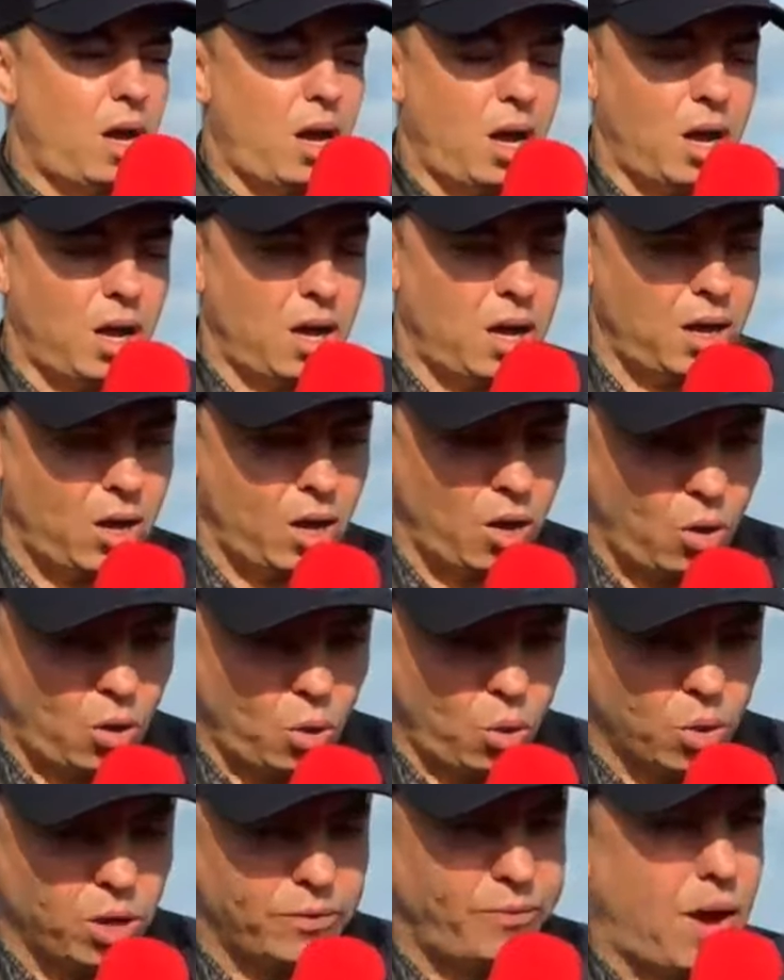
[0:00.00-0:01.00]

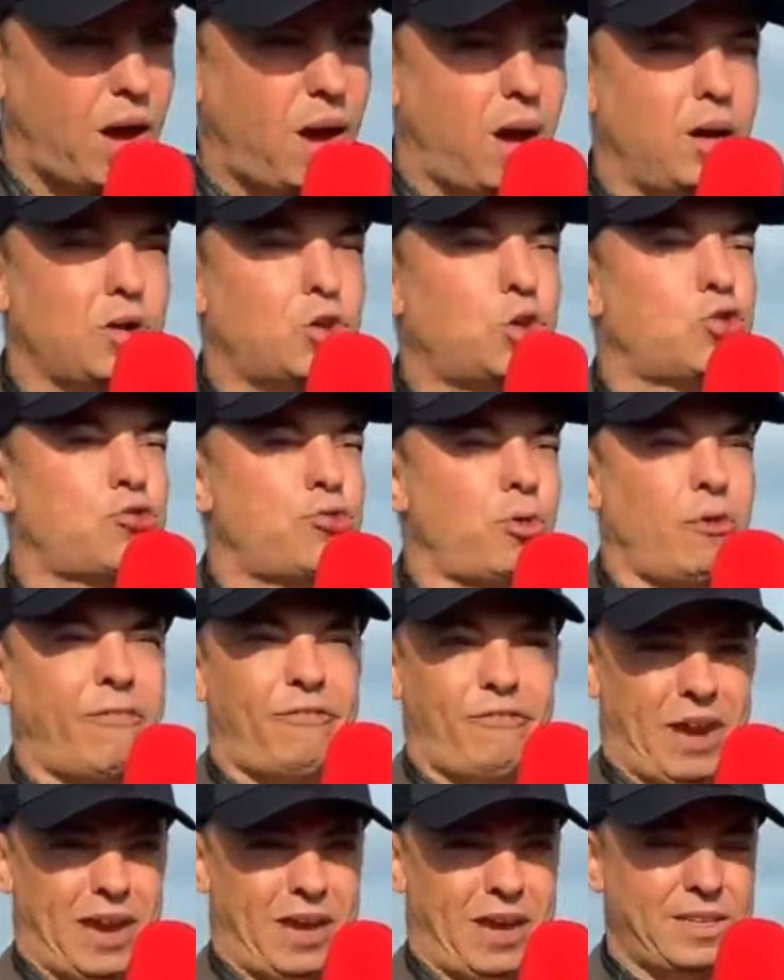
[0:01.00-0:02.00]
All of our true
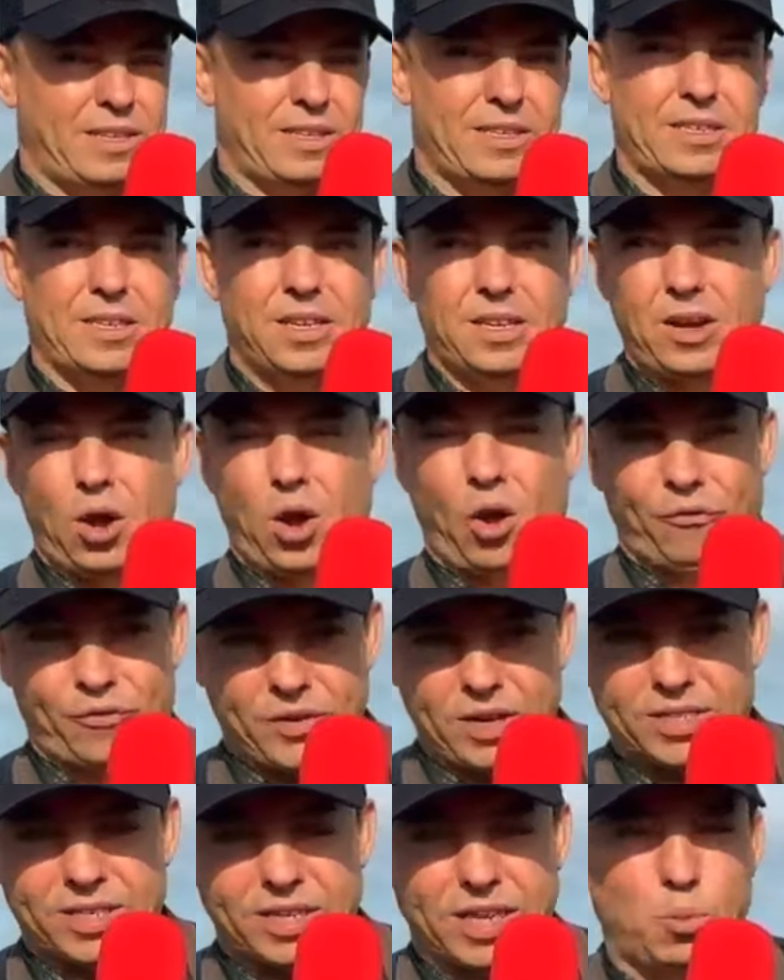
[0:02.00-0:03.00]
fans,
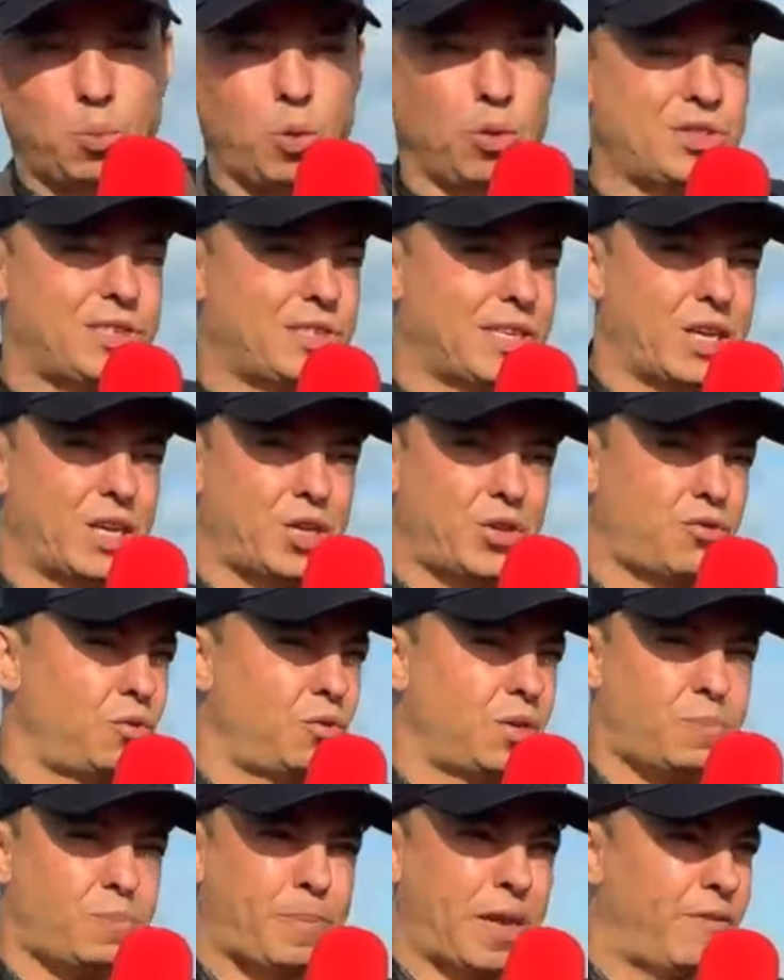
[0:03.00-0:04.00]
obviously, will see us through
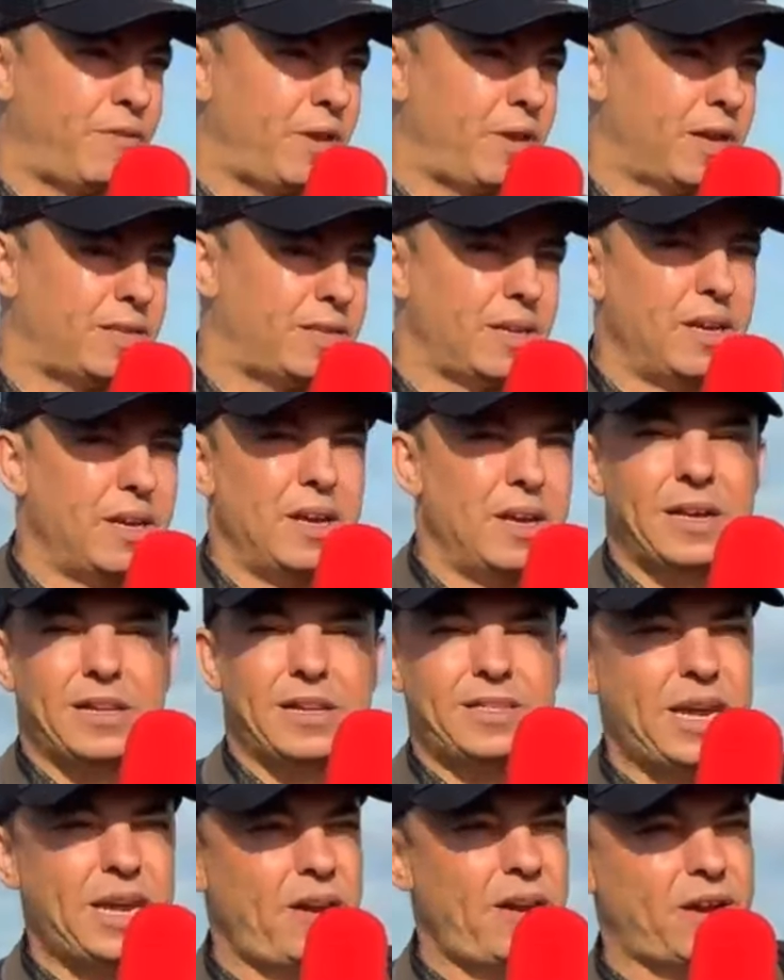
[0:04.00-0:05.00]
this period.
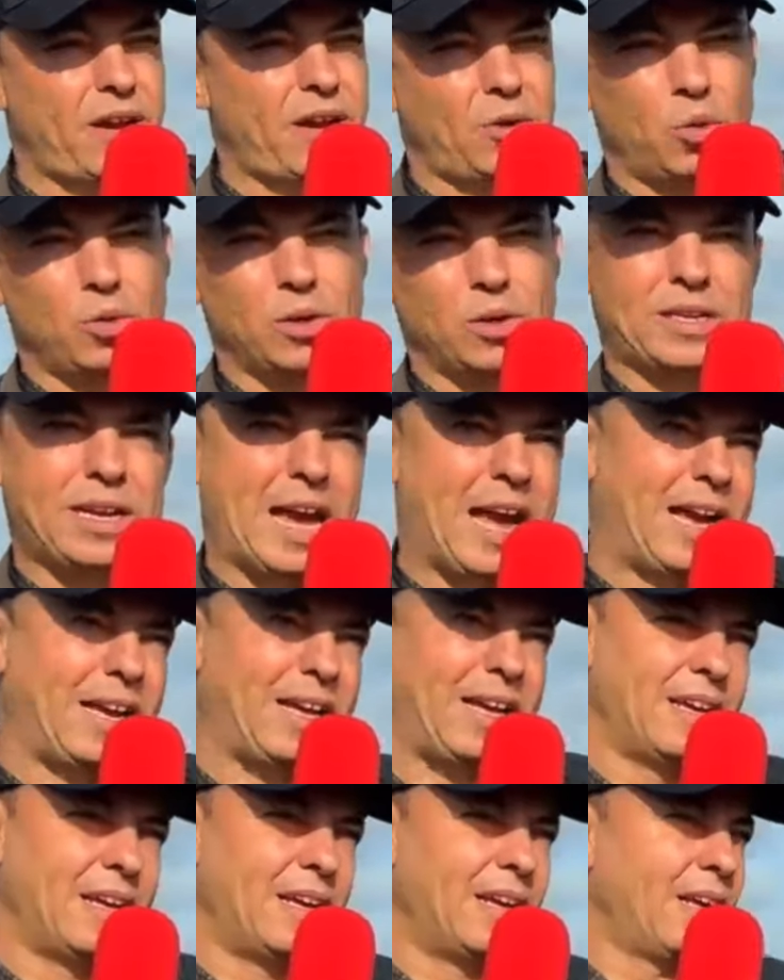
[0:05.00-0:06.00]
Terry and all the
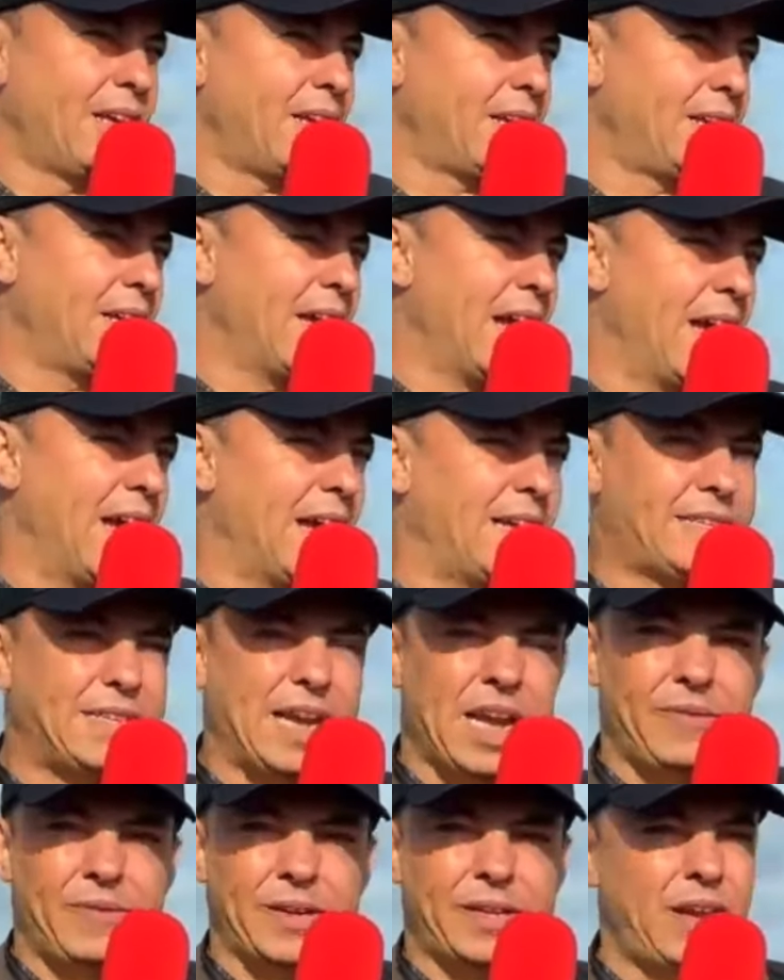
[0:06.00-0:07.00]
gang, yeah,
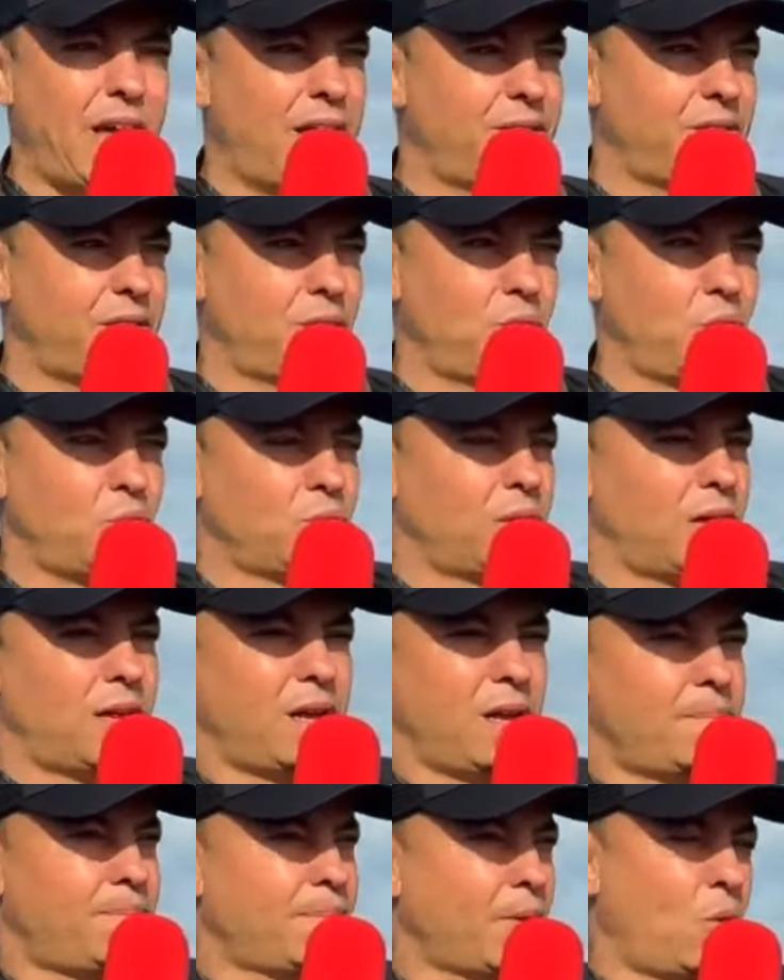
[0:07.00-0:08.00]
David London, all
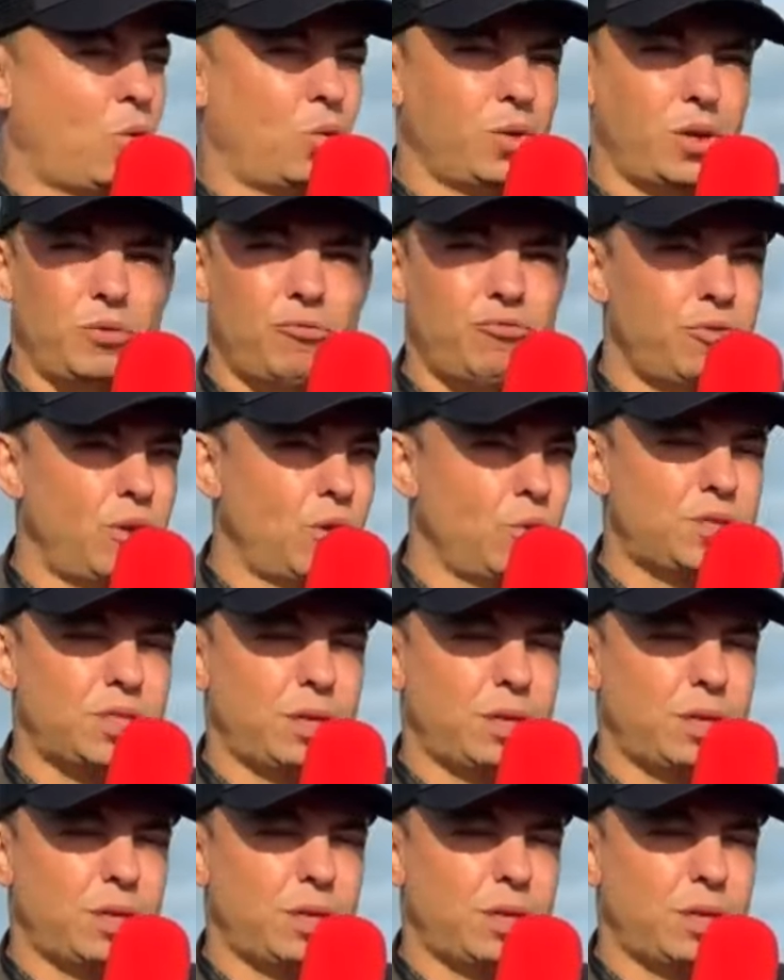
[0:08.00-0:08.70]
the real